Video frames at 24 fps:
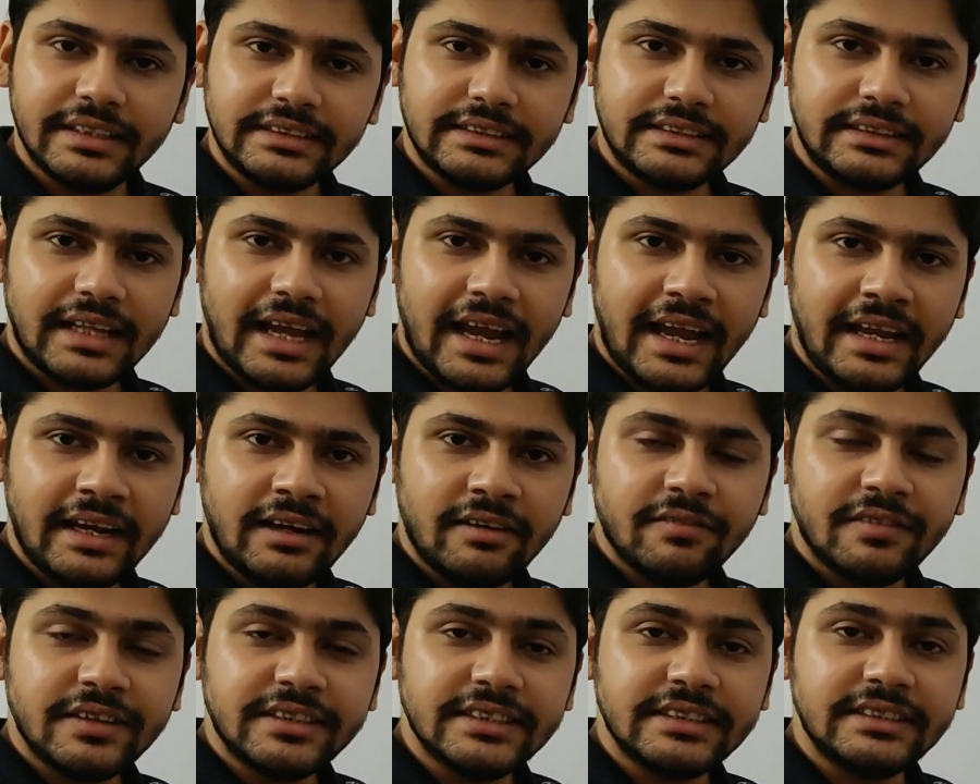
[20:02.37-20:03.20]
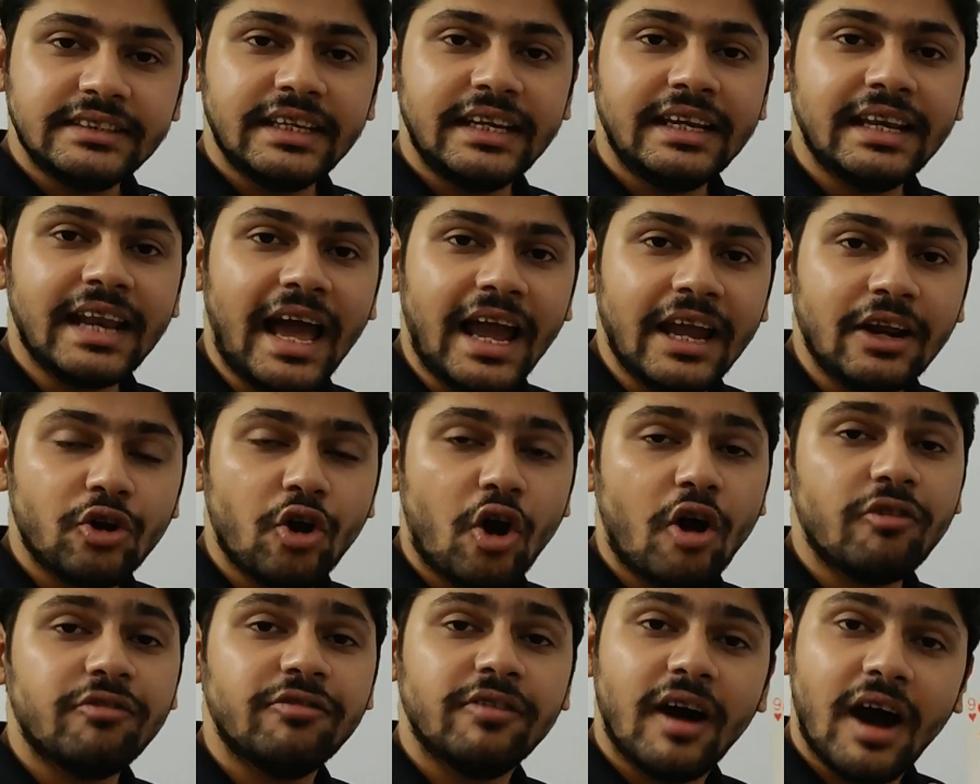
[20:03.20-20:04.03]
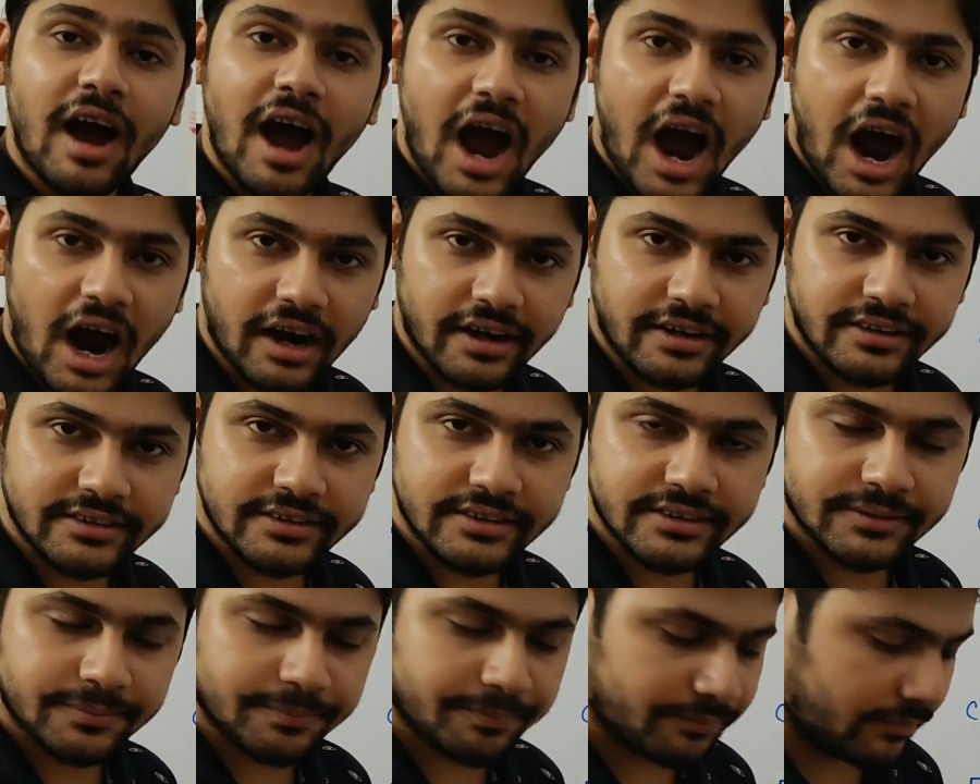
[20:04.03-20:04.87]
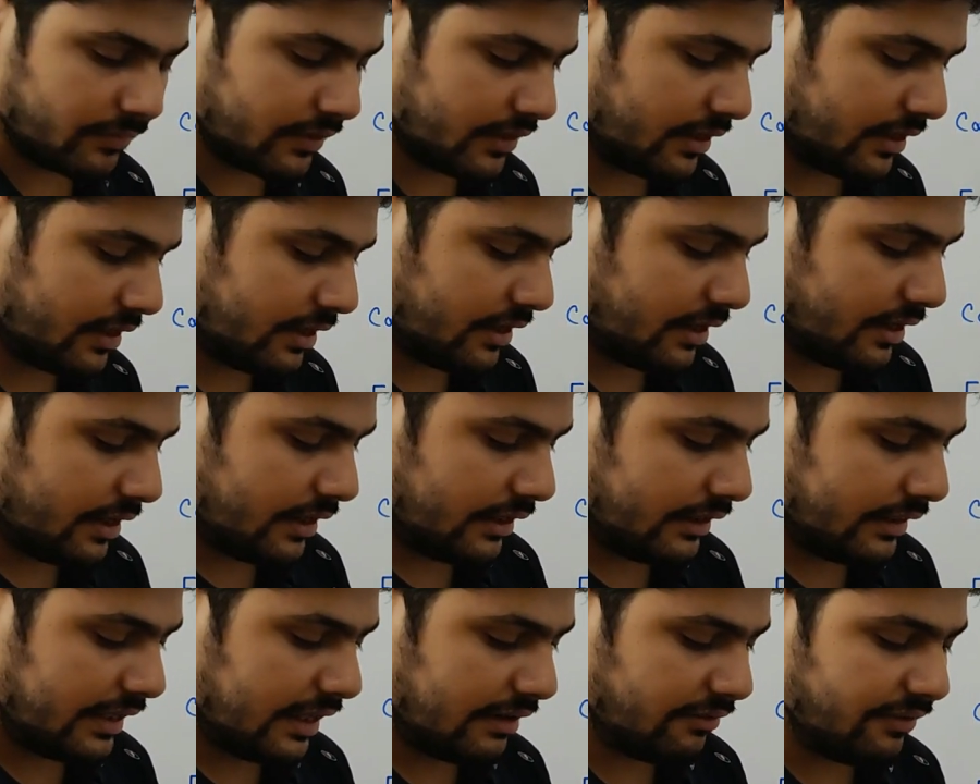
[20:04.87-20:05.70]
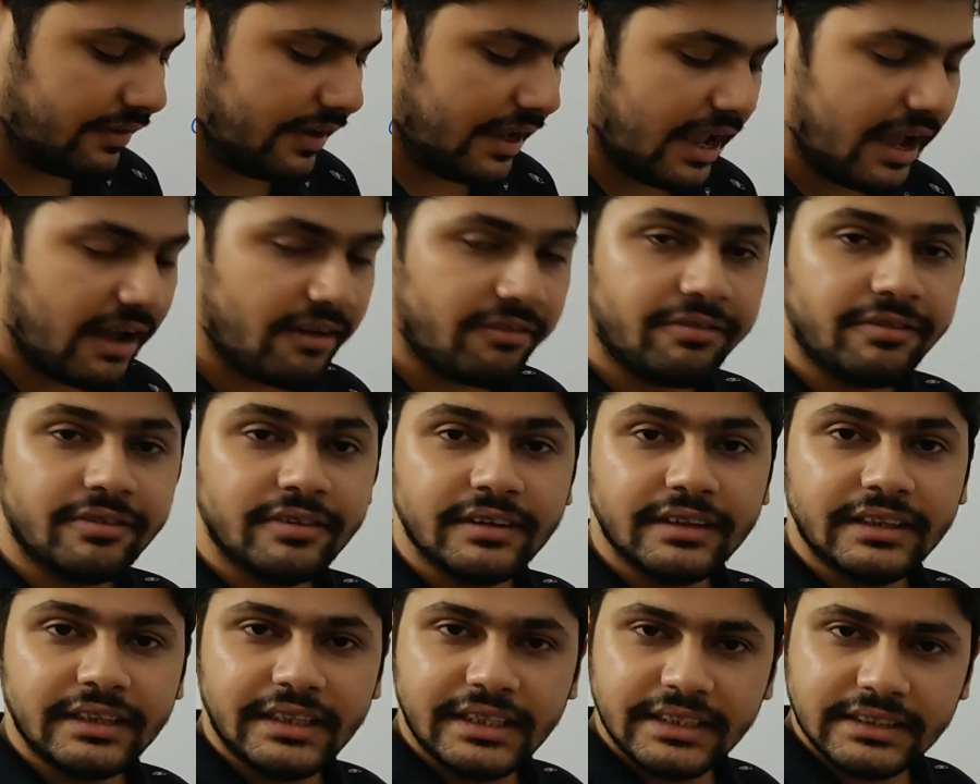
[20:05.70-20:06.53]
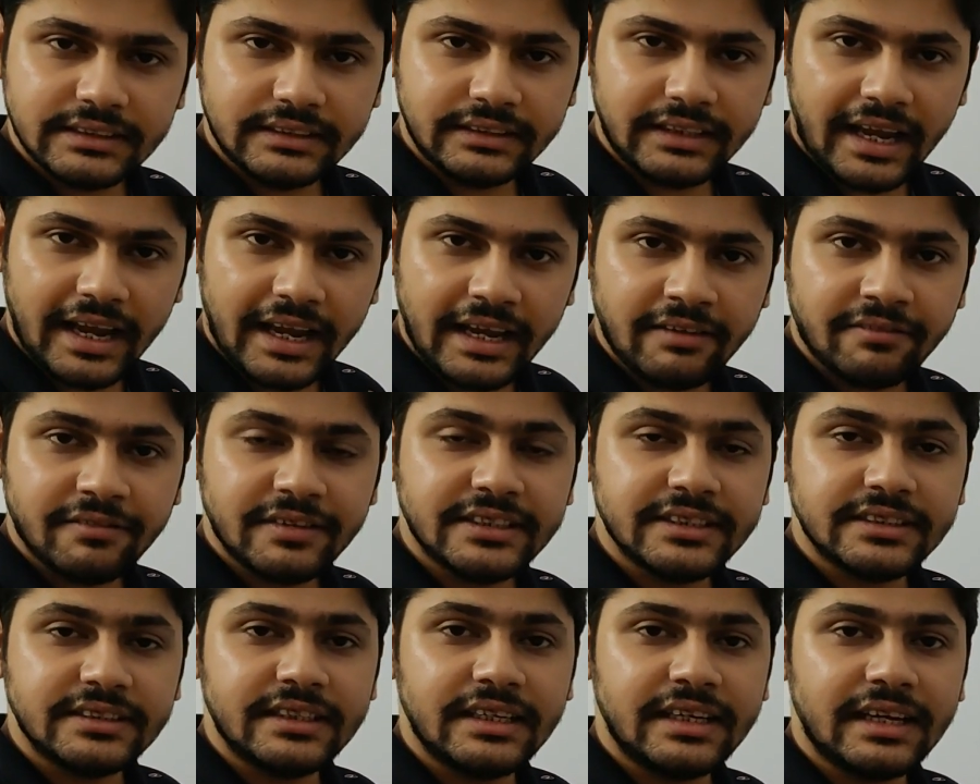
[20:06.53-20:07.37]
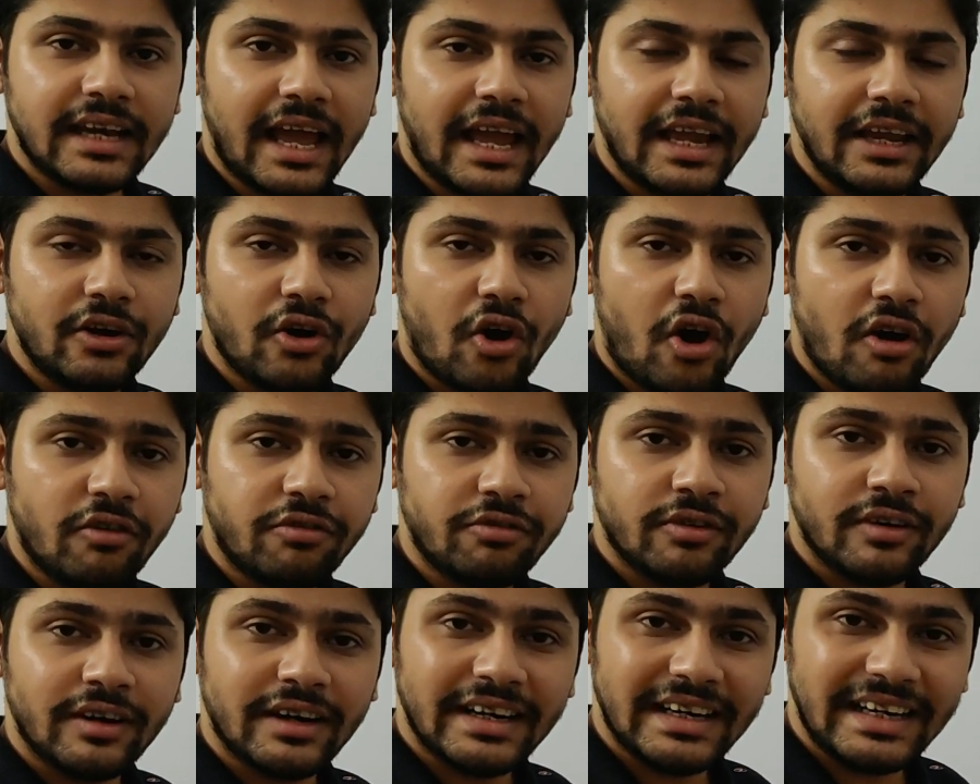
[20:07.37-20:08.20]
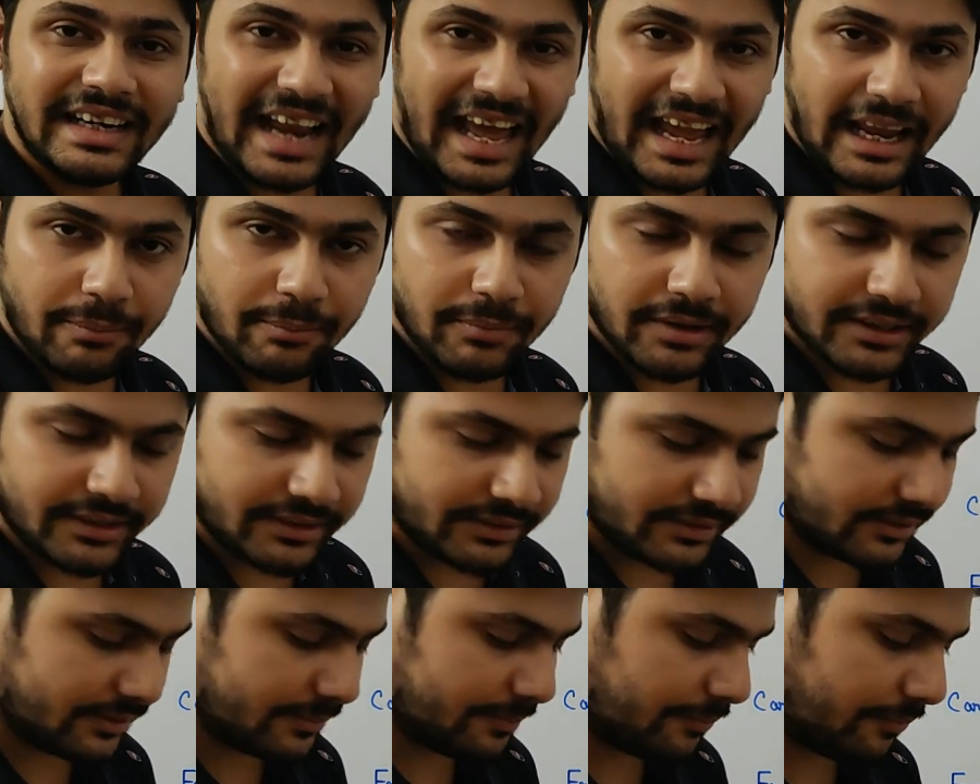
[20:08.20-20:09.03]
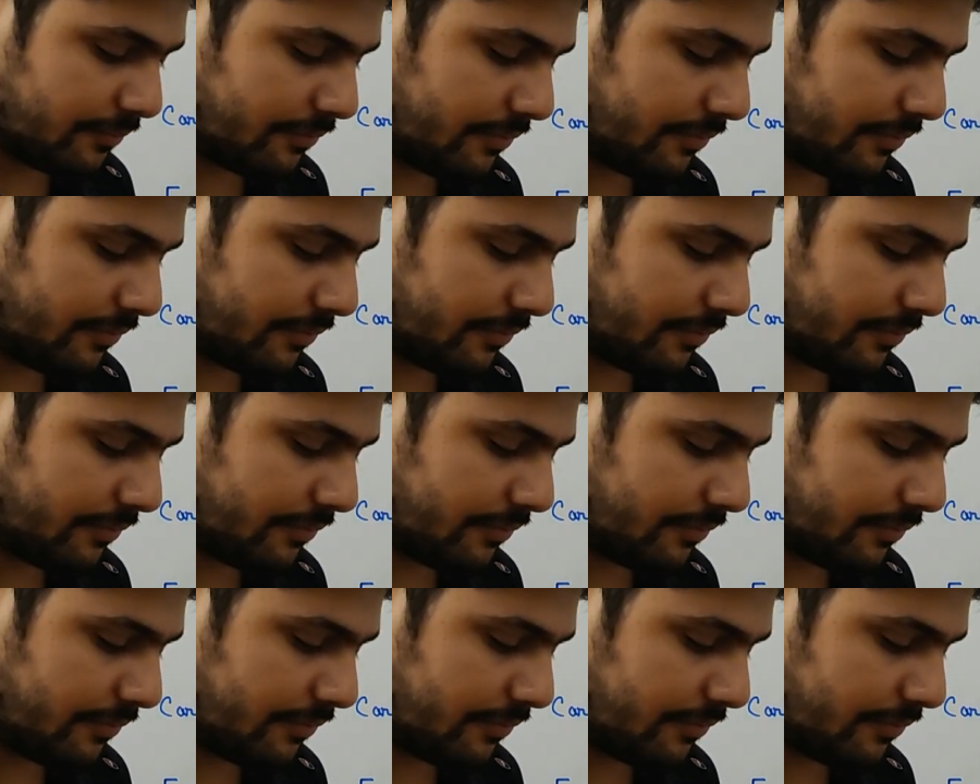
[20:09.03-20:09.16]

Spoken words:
this 9 which is the 9 of hearts. Then we have this 9 which is the 9 of diamonds.